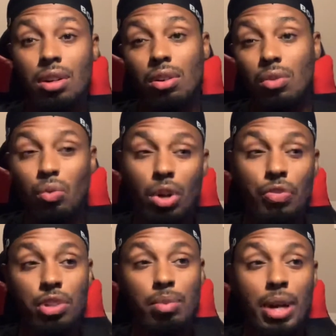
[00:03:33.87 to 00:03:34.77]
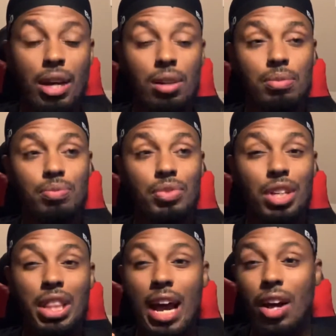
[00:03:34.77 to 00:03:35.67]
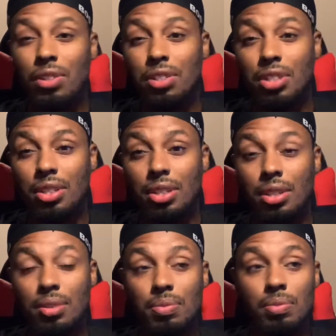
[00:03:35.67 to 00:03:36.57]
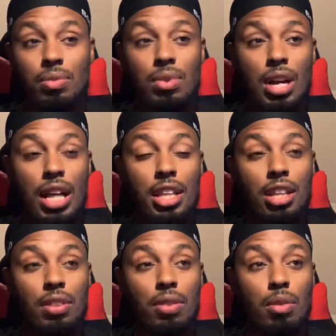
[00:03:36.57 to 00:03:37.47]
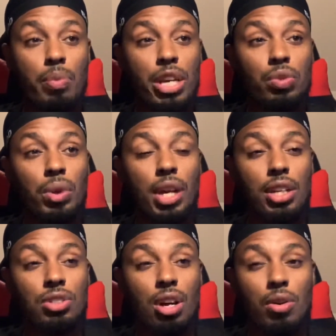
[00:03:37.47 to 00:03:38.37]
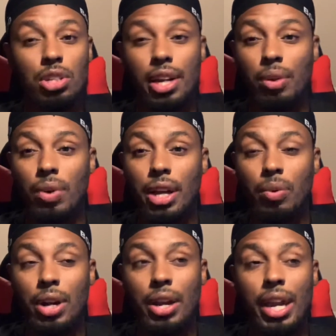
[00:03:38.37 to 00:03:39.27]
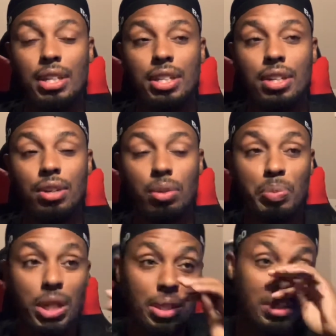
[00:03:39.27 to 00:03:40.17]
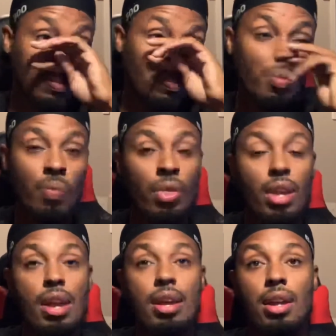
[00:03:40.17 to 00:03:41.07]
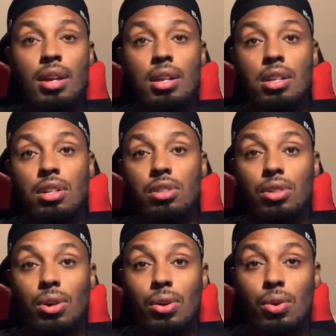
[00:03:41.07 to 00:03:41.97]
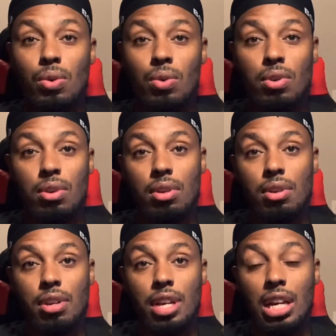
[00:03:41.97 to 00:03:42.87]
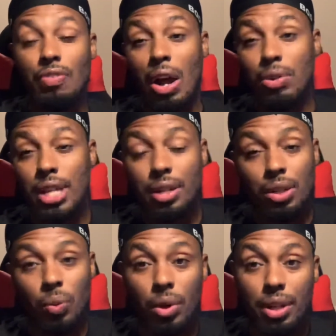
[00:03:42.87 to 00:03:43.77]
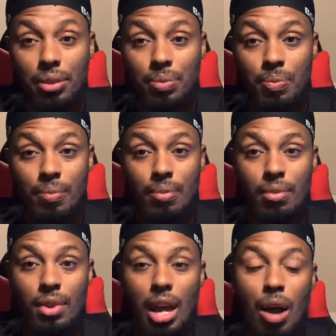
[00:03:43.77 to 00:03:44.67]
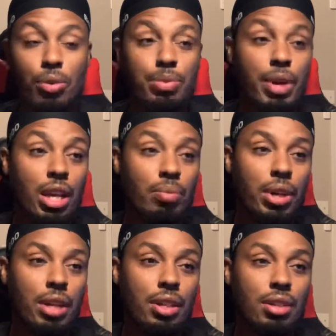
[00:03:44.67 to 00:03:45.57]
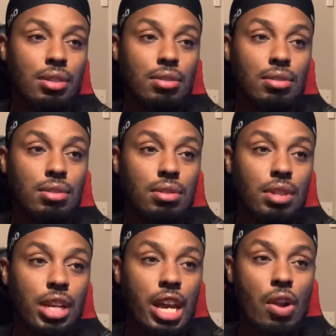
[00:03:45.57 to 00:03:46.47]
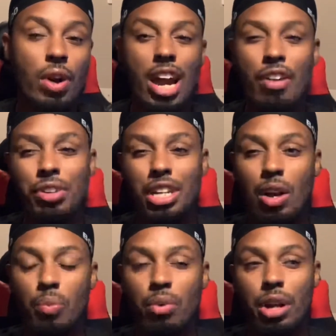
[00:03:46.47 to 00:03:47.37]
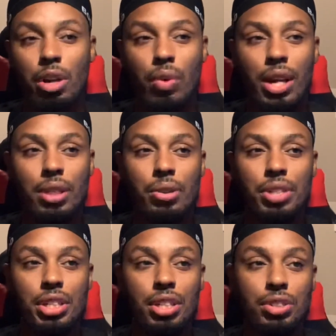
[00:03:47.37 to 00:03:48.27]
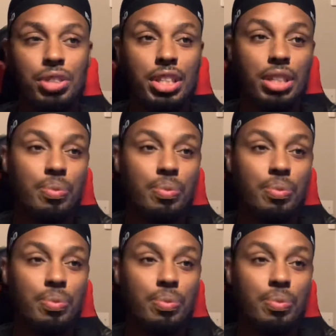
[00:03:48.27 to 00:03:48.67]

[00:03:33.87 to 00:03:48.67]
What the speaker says: roughly about $1,000 to, I think the best week I saw was like right around $1,800. So if I was out there running, I was making money, and on average I bring around $1,300 in.